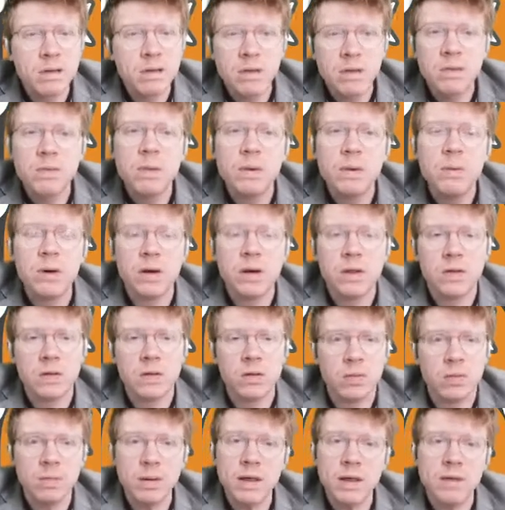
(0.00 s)
but just we want to do
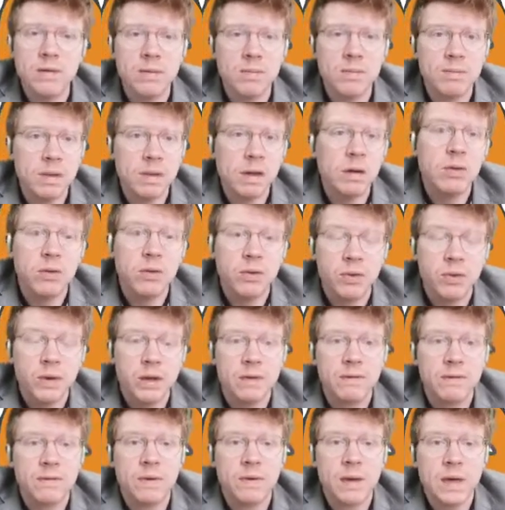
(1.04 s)
your best. It'll also
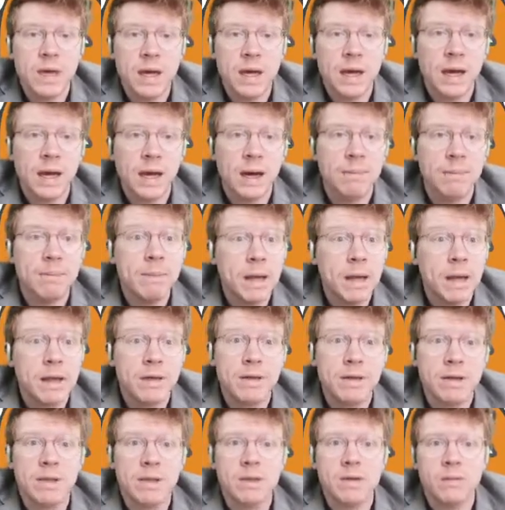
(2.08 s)
give me a
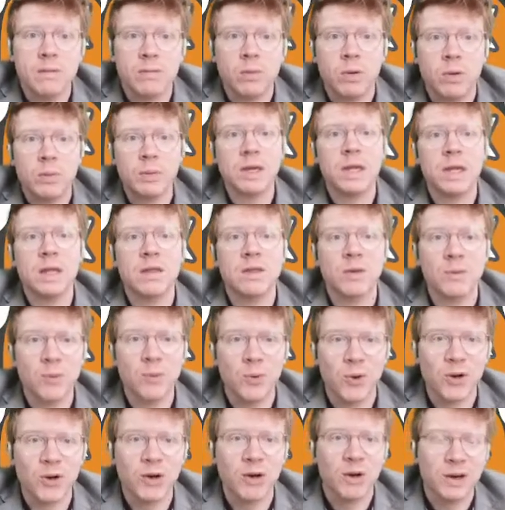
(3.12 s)
sense of what we need to
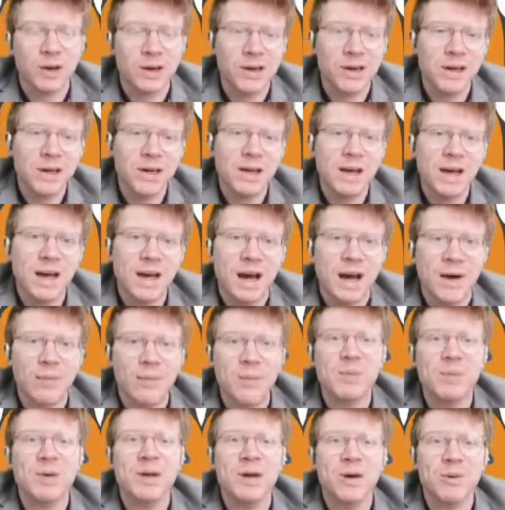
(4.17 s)
work on
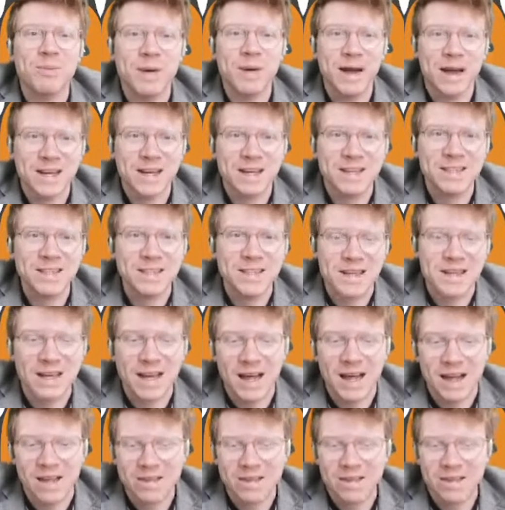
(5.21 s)
when we go back into
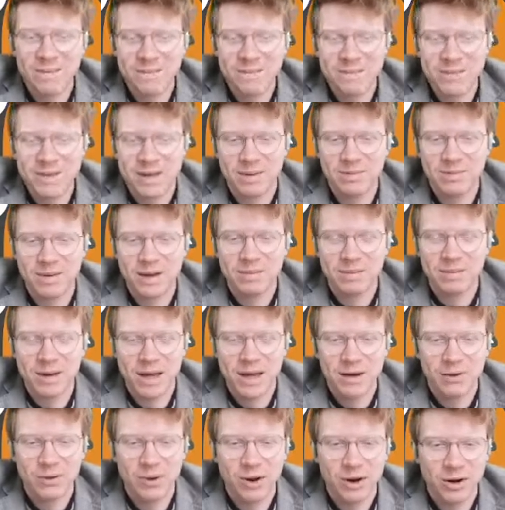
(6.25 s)
class sometime
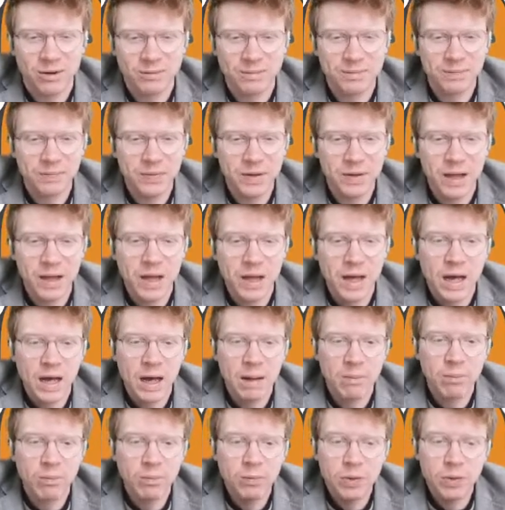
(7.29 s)
later
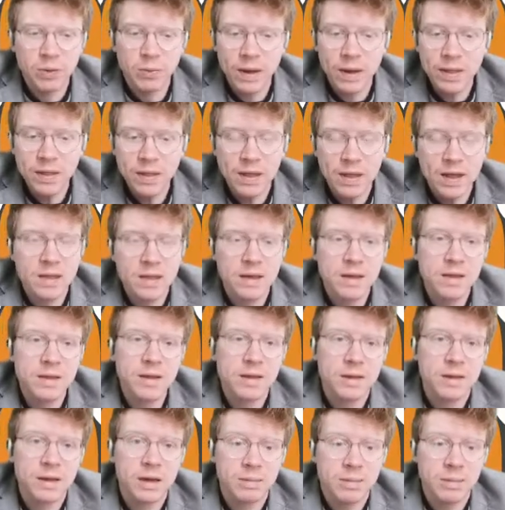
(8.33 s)
on. The way that
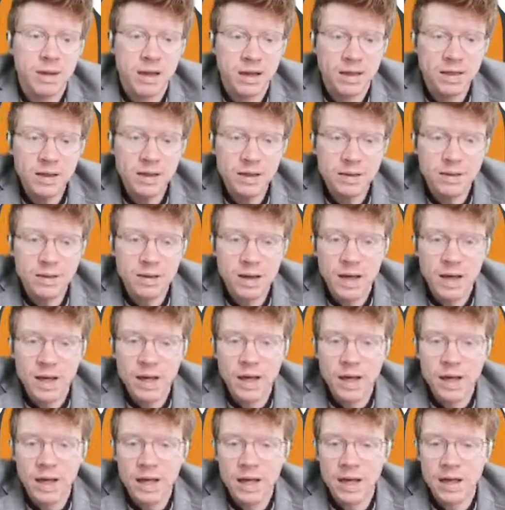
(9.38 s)
test is going to be assessed
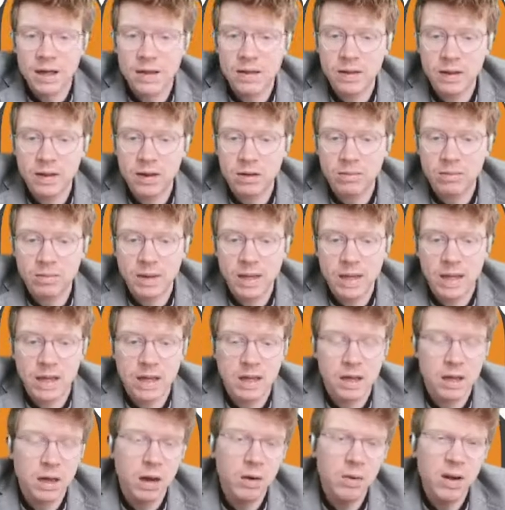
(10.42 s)
is it'll
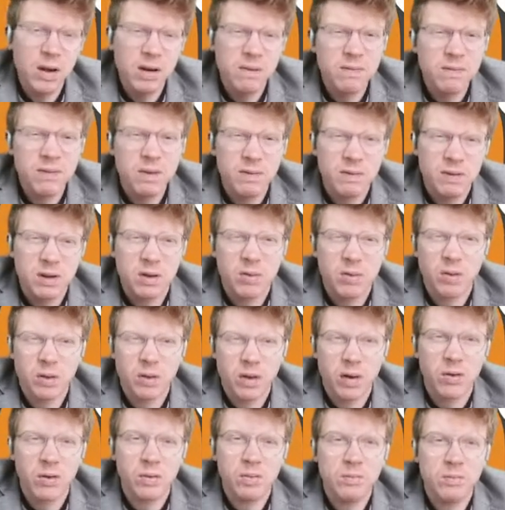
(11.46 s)
be around 50 or
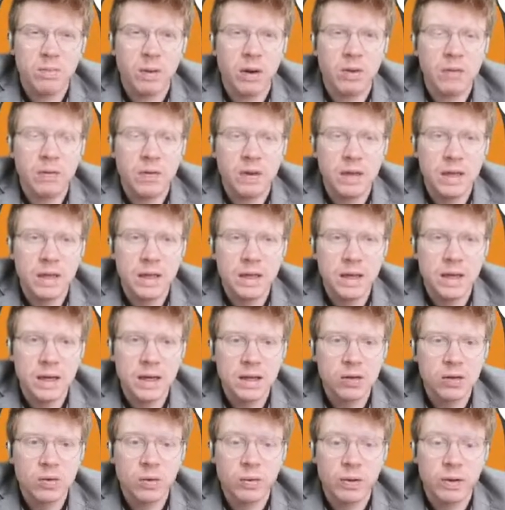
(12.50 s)
so
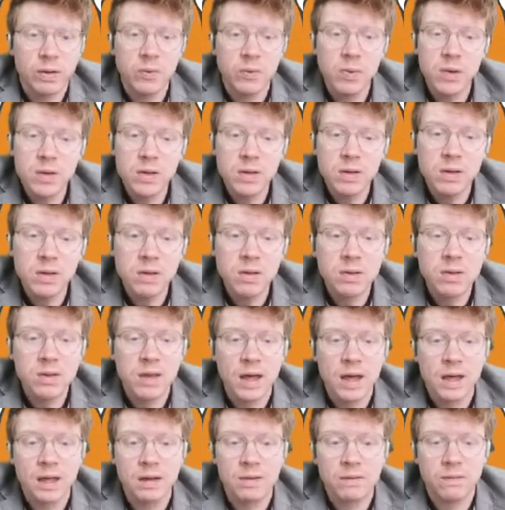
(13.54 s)
multi-choice questions
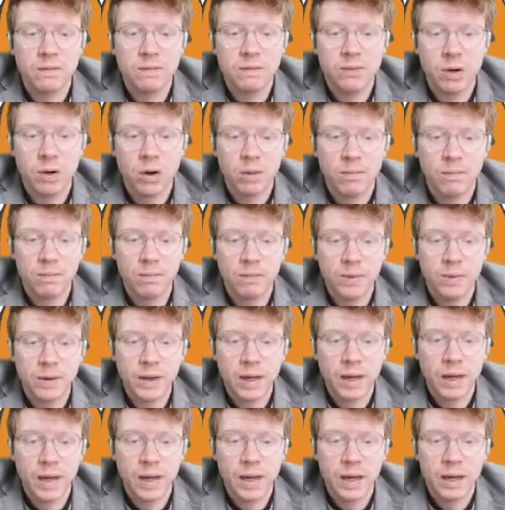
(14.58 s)
taken from
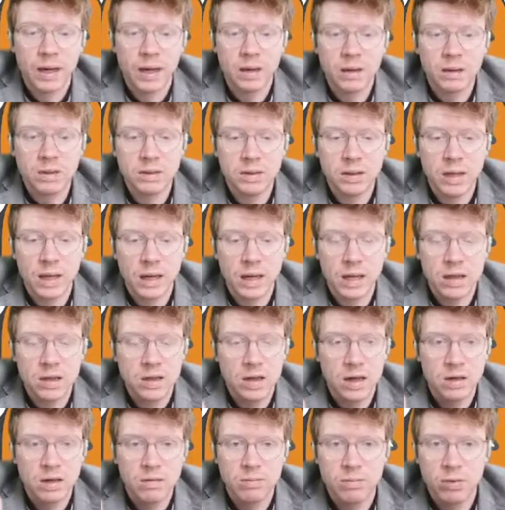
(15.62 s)
an
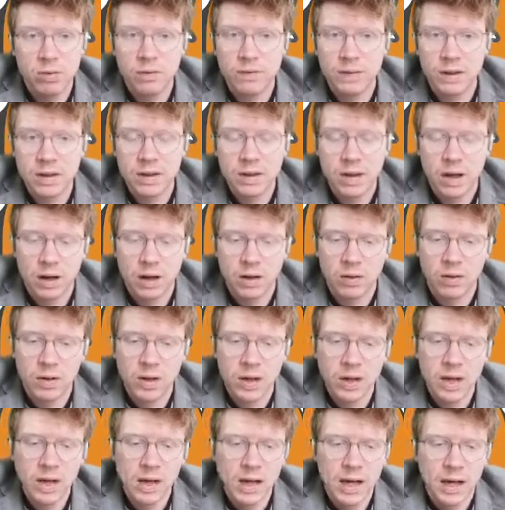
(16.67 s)
Education Perfect style
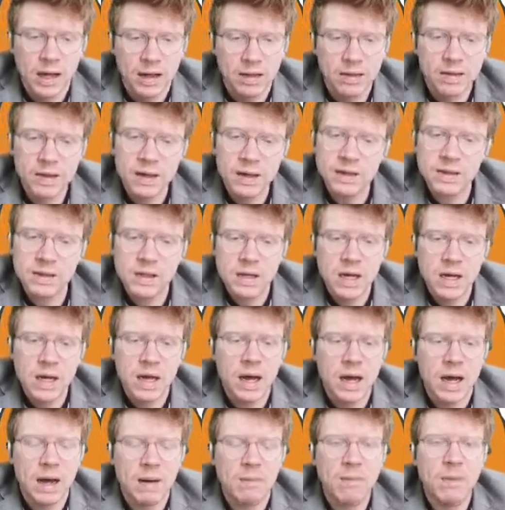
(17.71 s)
set.
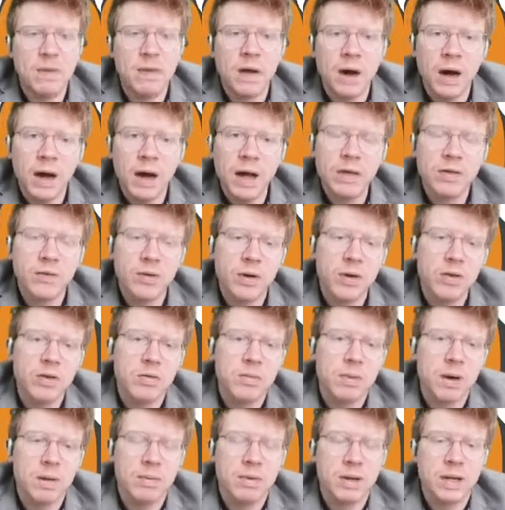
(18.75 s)
The highest grade
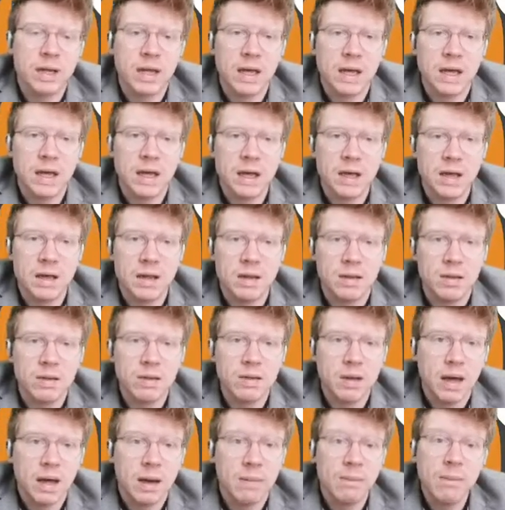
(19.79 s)
you'll be able to get
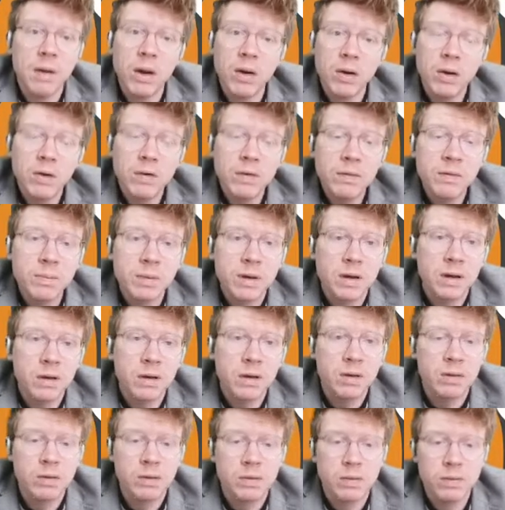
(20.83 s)
is a merit
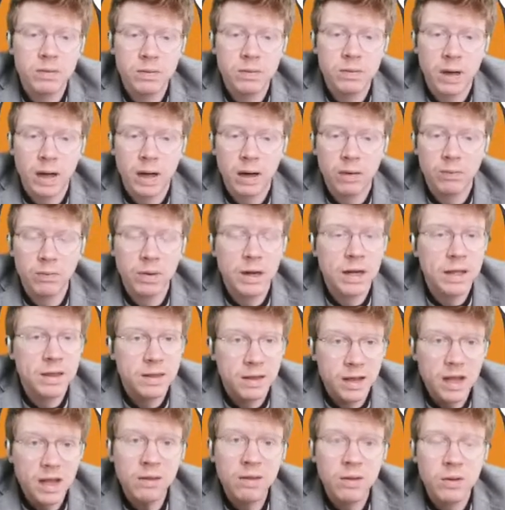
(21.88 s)
because really
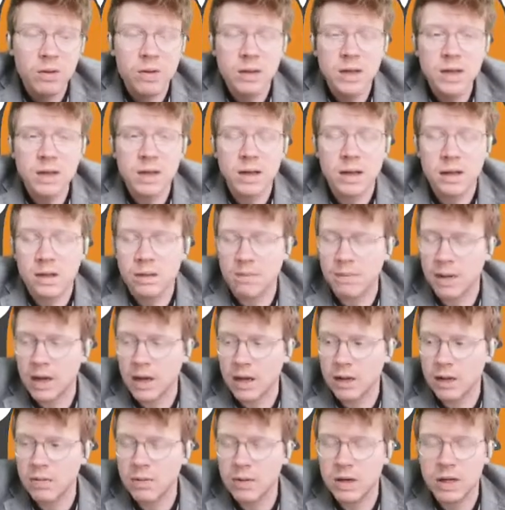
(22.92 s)
to get those excellence
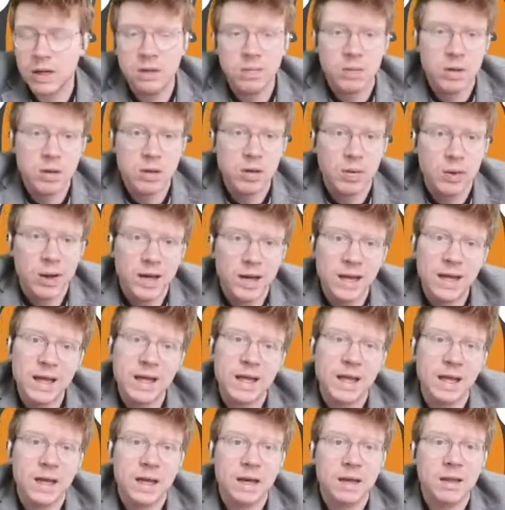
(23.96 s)
marks we need to be showing
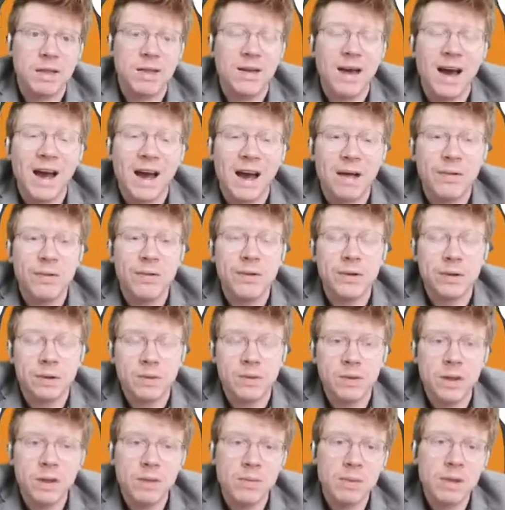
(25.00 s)
linking, and it's hard to
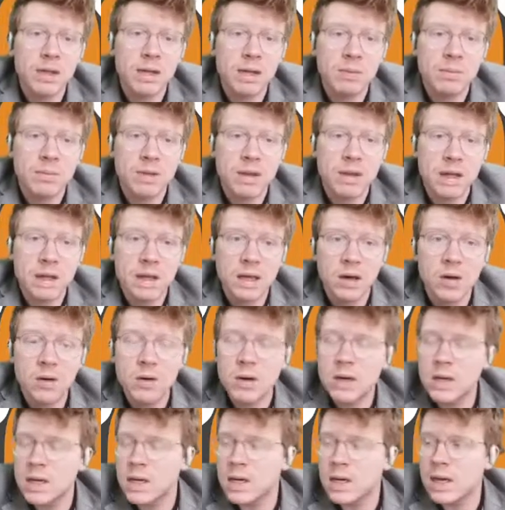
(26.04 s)
do that with an
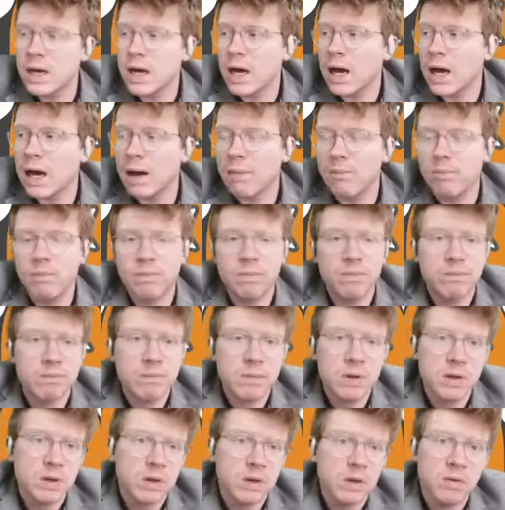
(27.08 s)
MCQ,
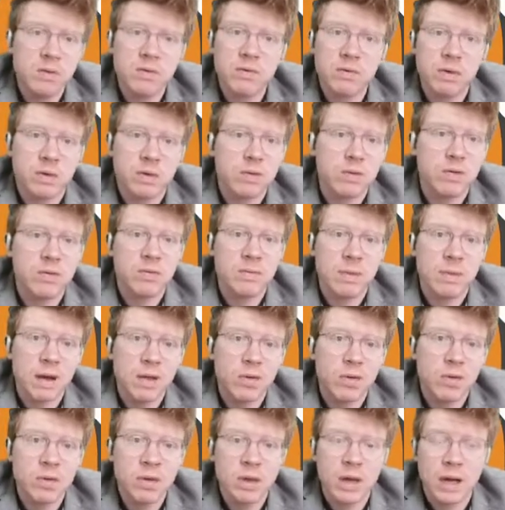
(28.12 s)
so don't stress too
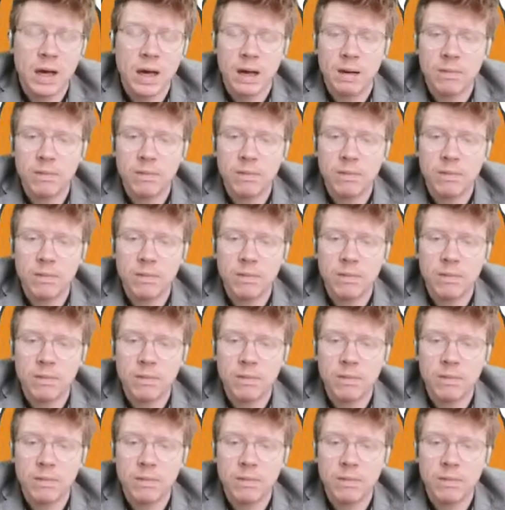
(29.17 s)
much.